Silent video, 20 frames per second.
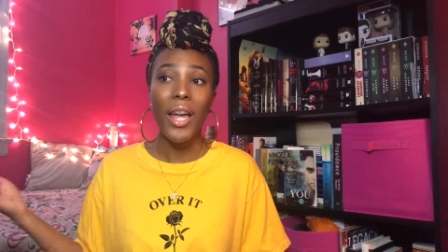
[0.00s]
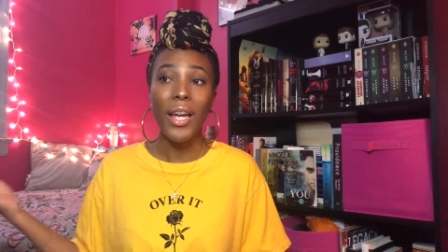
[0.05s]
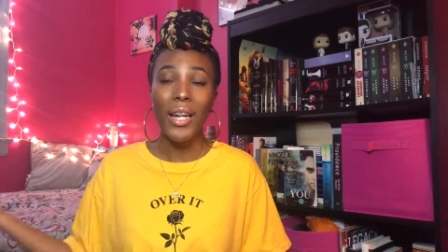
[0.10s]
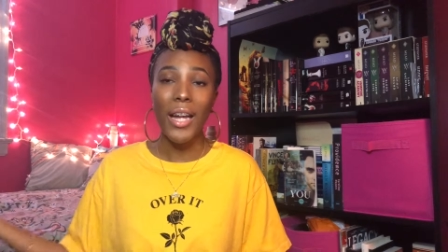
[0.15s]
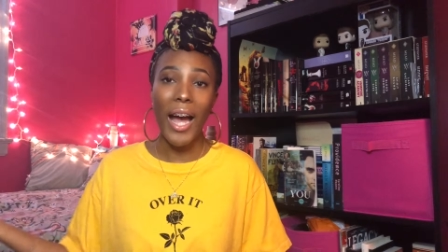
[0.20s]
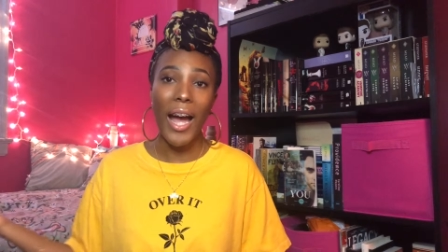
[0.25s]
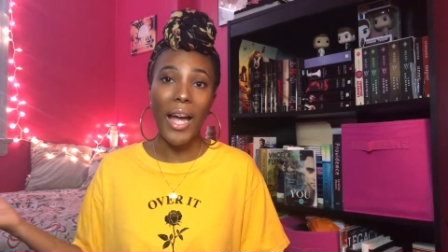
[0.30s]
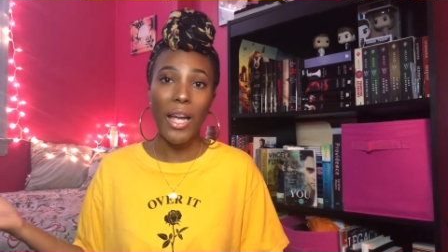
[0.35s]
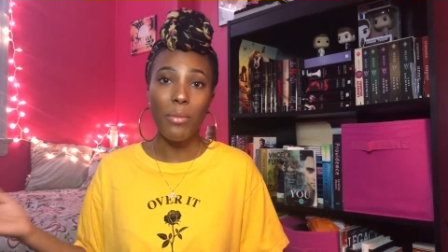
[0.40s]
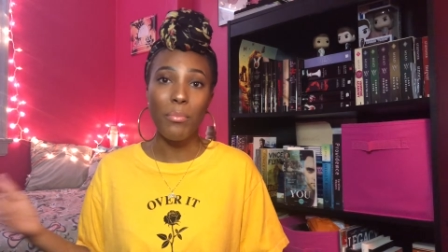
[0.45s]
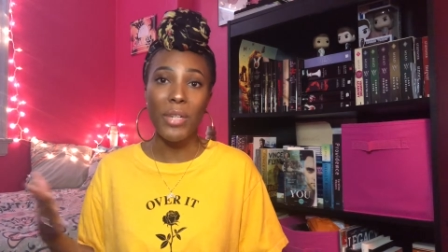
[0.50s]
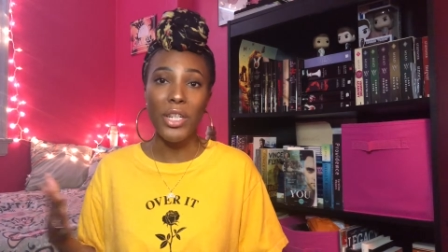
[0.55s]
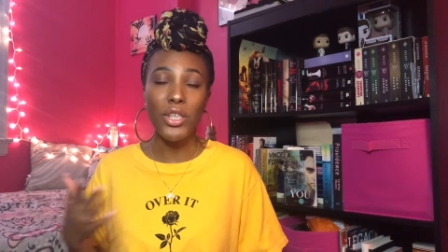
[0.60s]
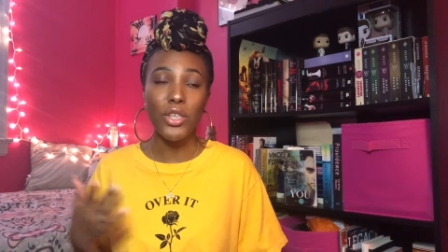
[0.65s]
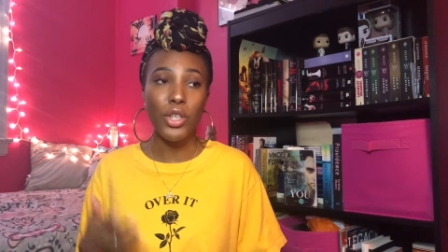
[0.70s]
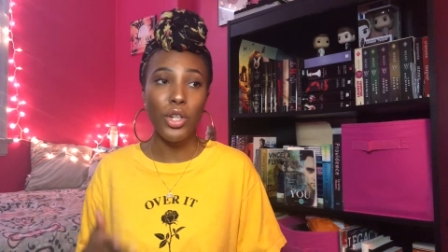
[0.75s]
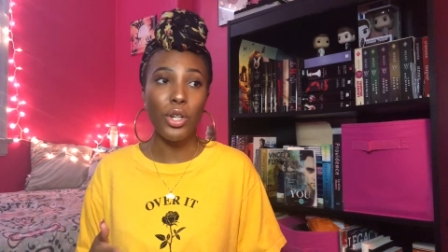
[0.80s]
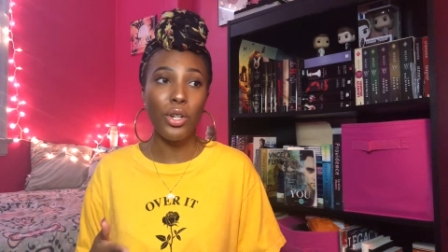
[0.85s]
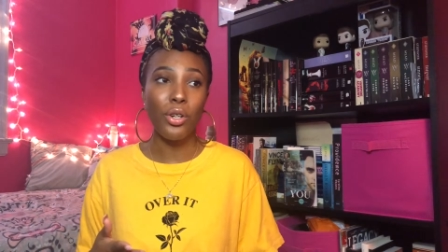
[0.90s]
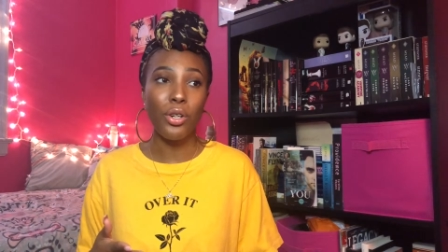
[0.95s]
guy
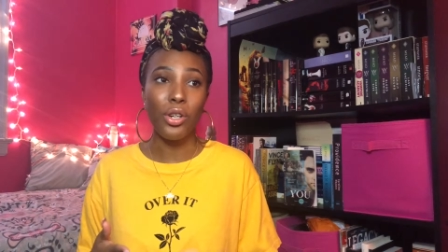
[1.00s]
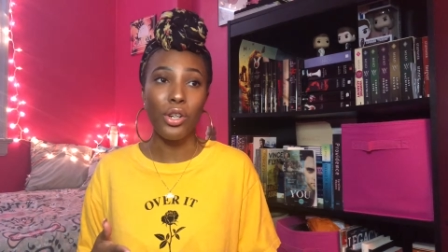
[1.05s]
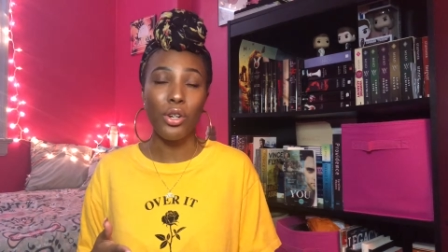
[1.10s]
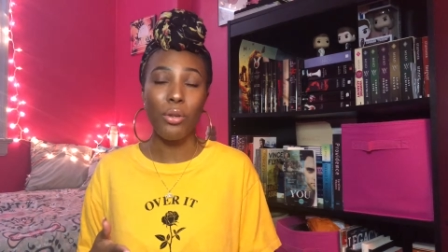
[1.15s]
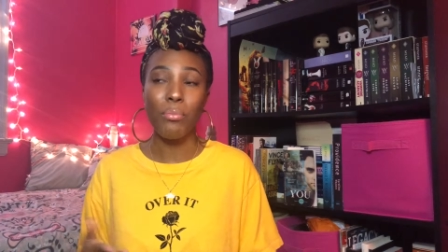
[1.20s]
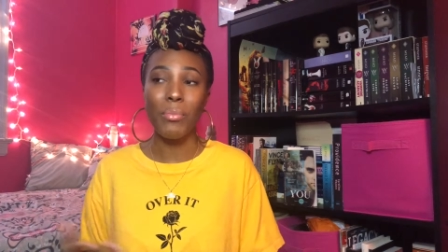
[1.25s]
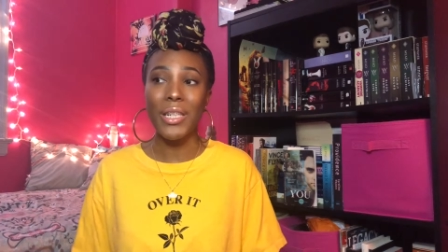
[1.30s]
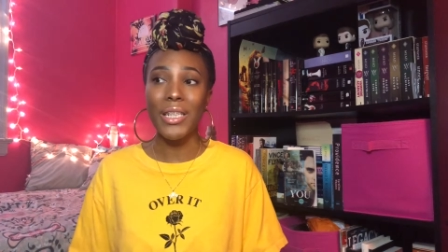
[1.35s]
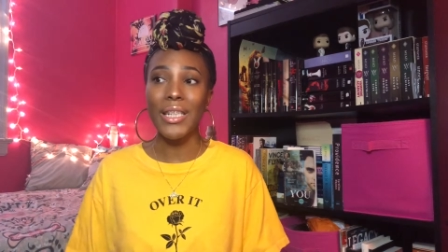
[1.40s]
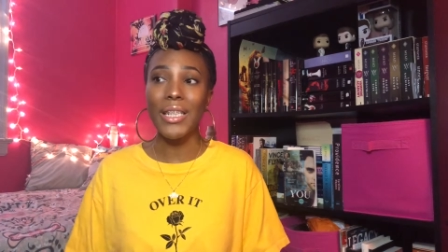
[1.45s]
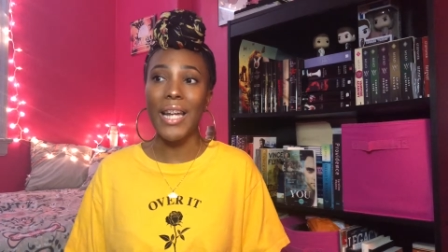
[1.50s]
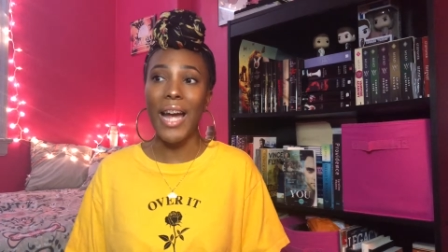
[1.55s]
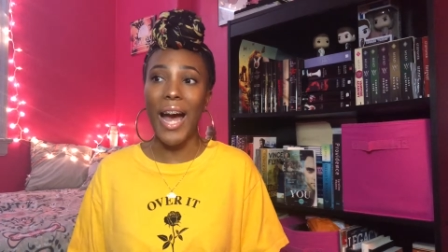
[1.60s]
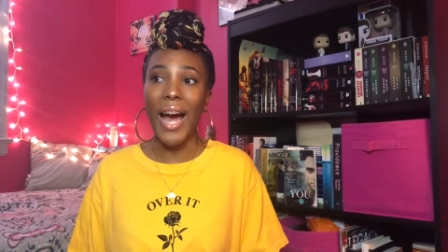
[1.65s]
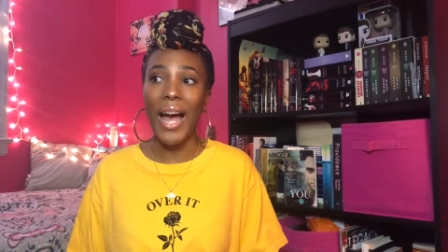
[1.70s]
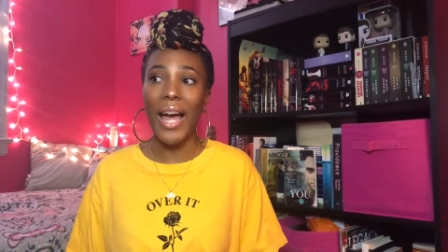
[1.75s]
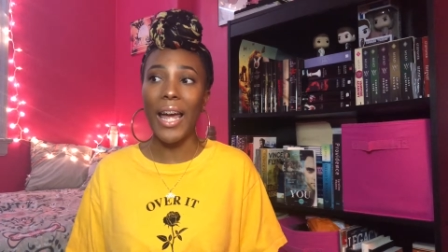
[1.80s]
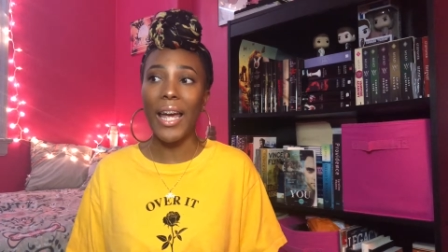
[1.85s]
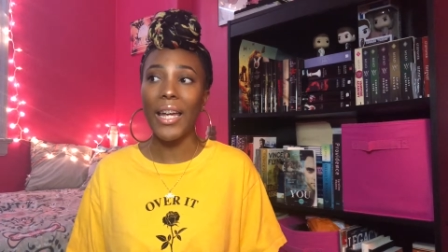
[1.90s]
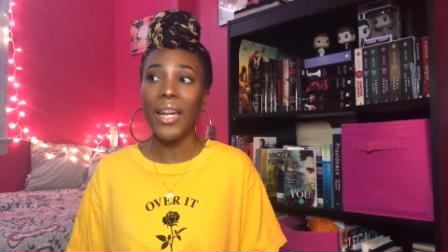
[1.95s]
meets girl, girl meets
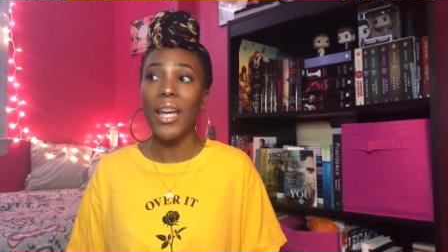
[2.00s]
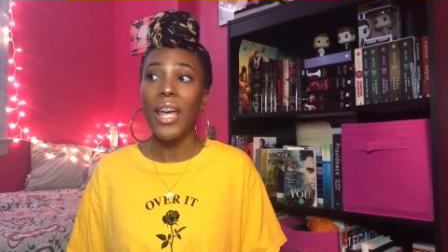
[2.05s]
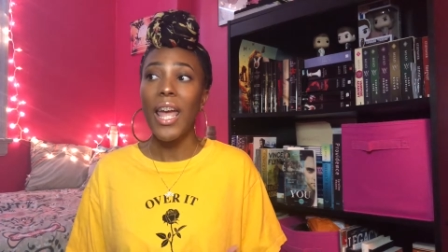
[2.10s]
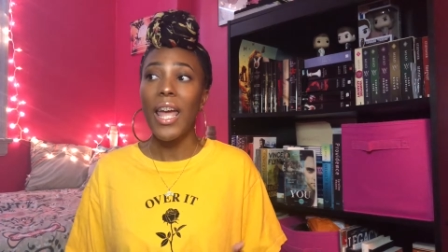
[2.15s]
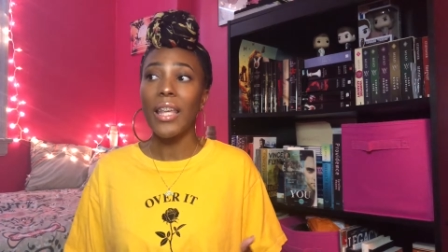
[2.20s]
guy,